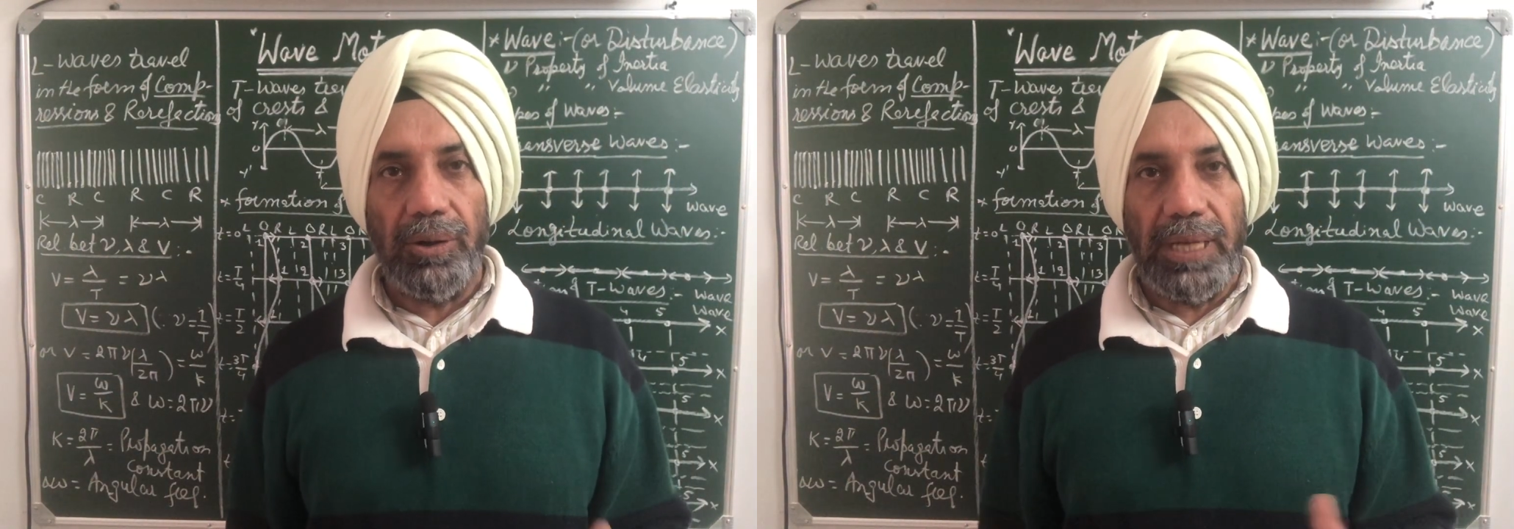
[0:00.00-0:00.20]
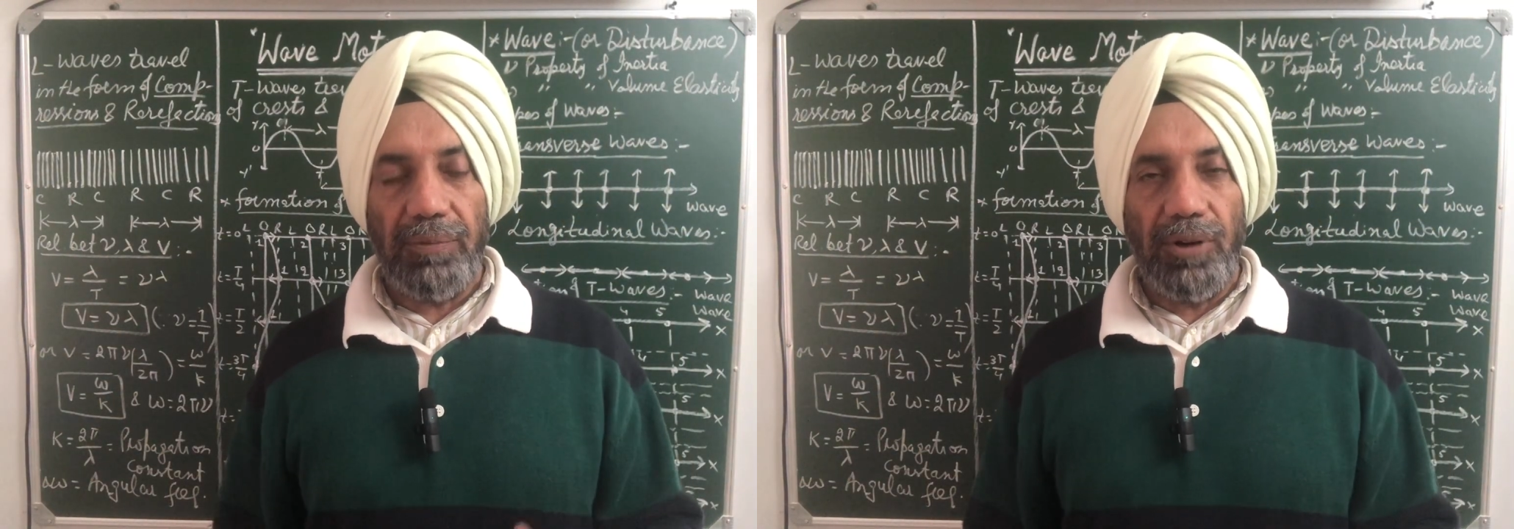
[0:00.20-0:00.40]

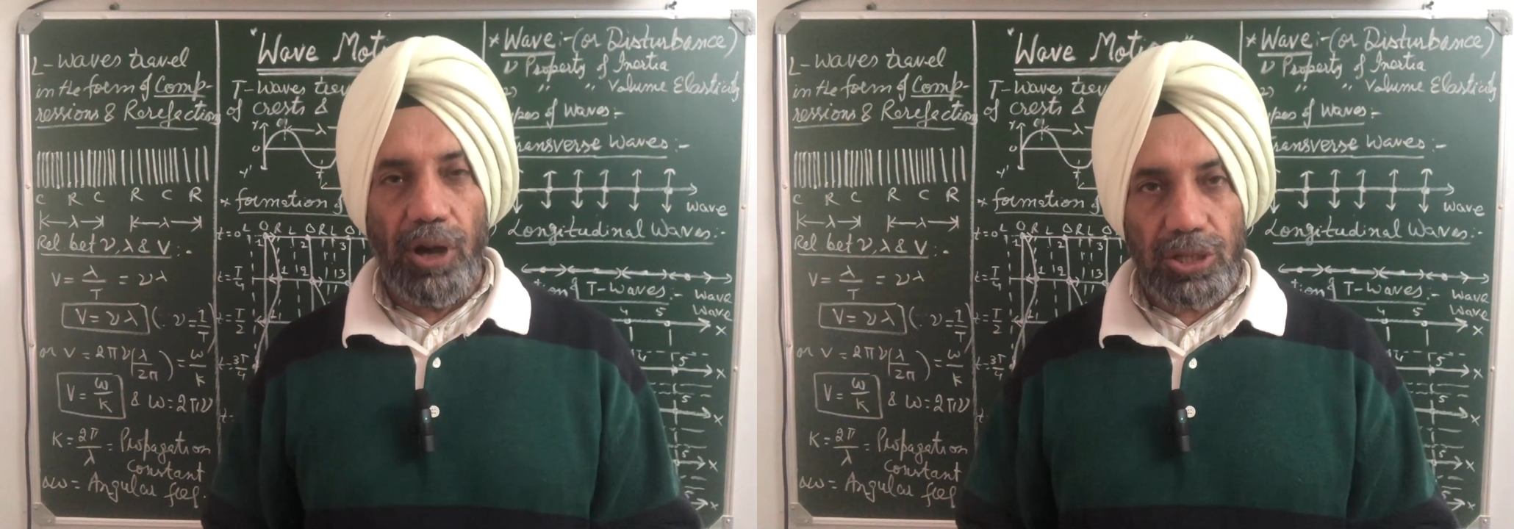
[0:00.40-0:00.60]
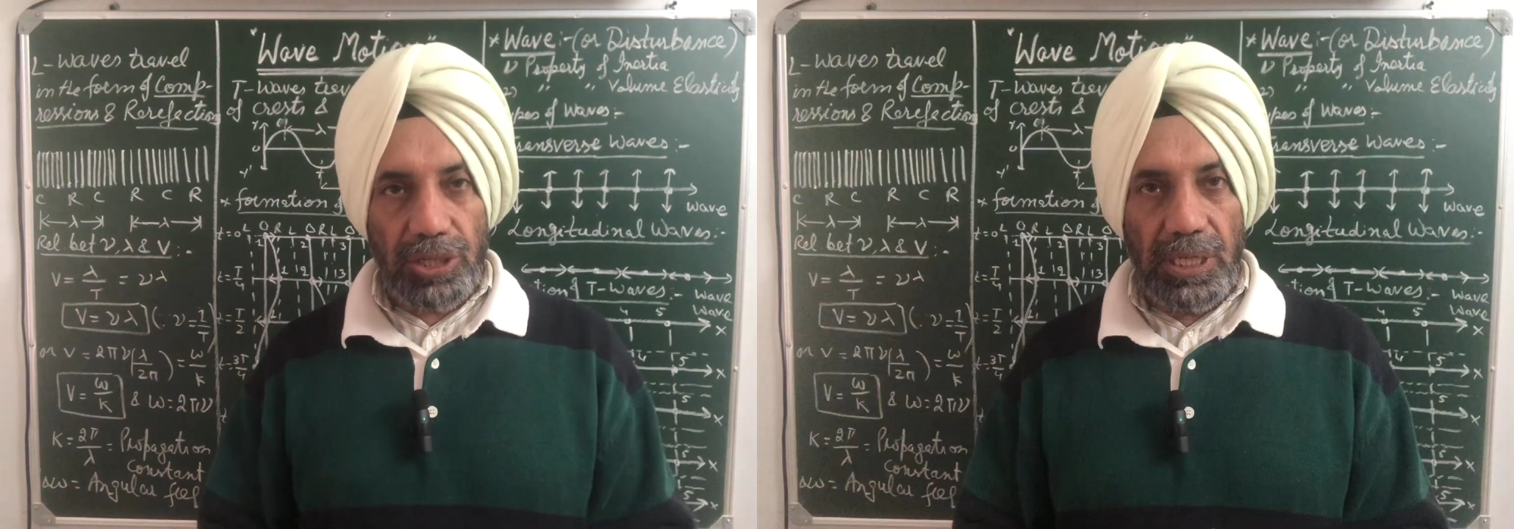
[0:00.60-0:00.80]
here
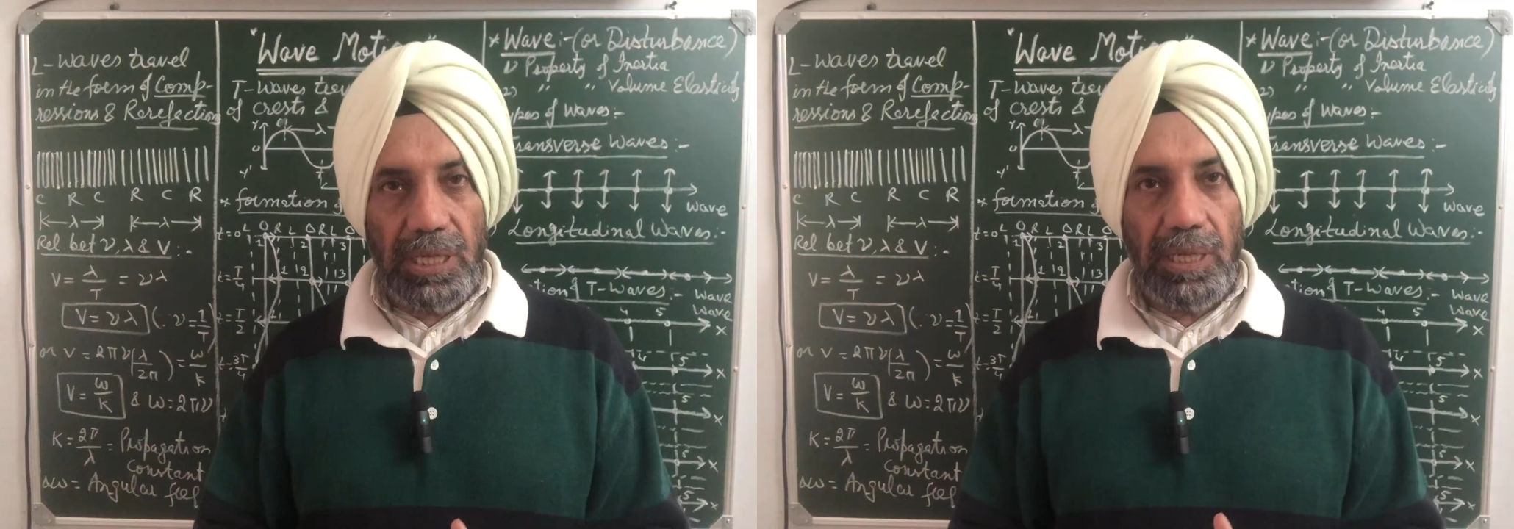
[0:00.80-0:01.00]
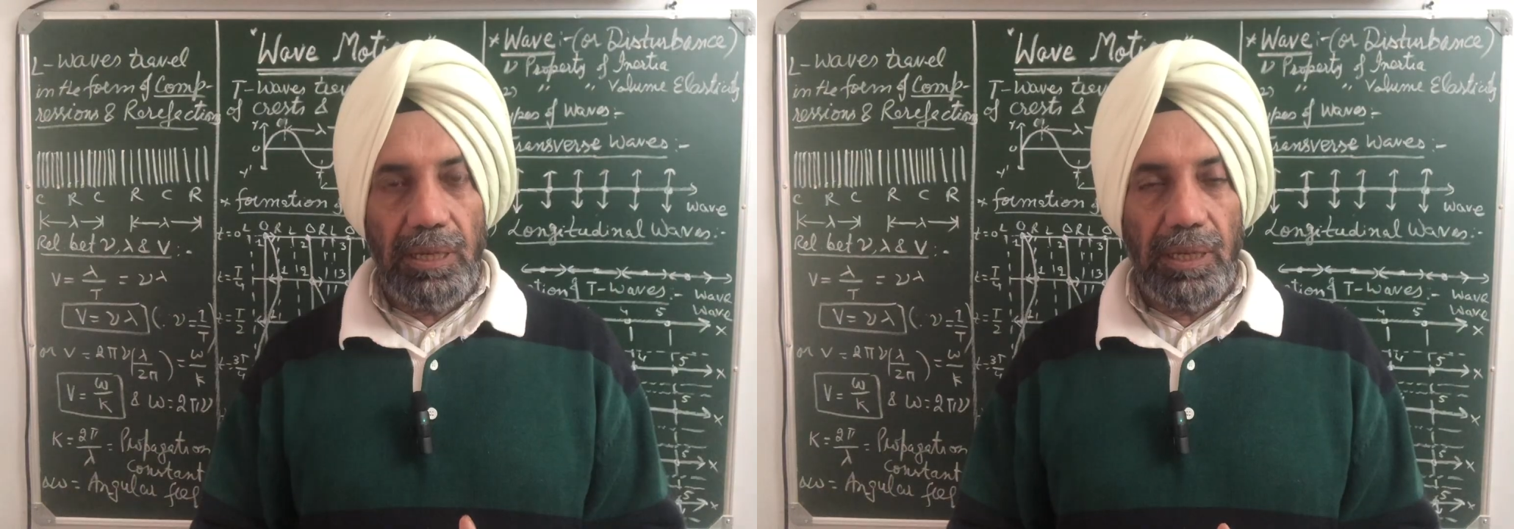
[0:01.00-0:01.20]

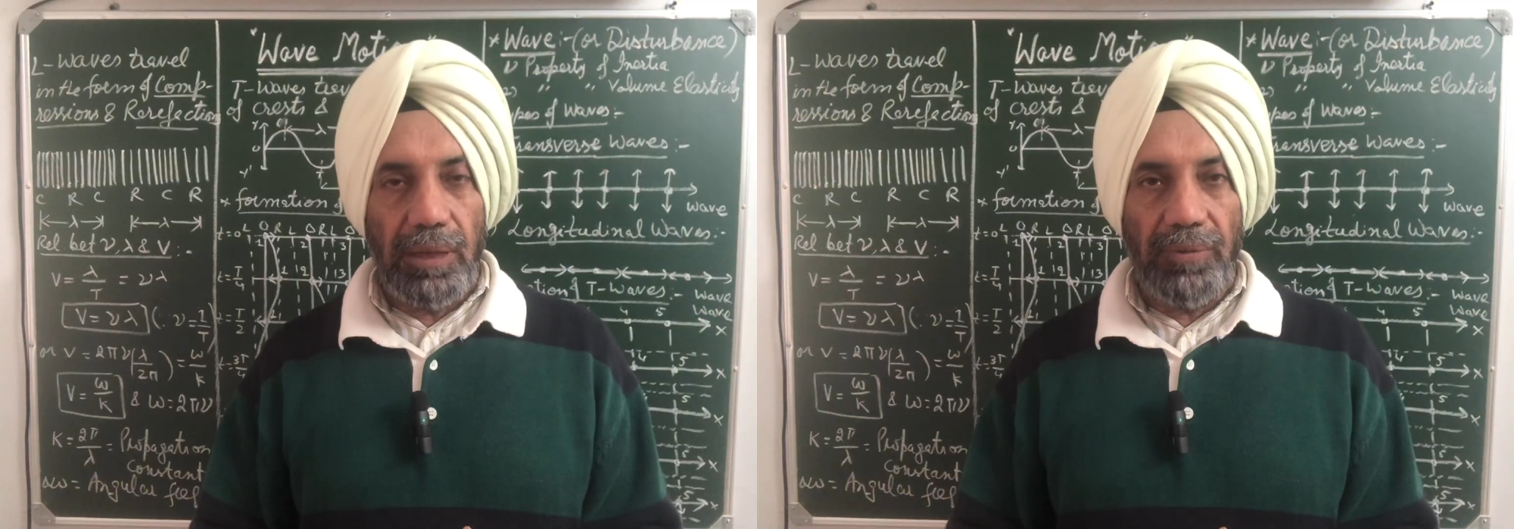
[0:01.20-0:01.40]
velocity,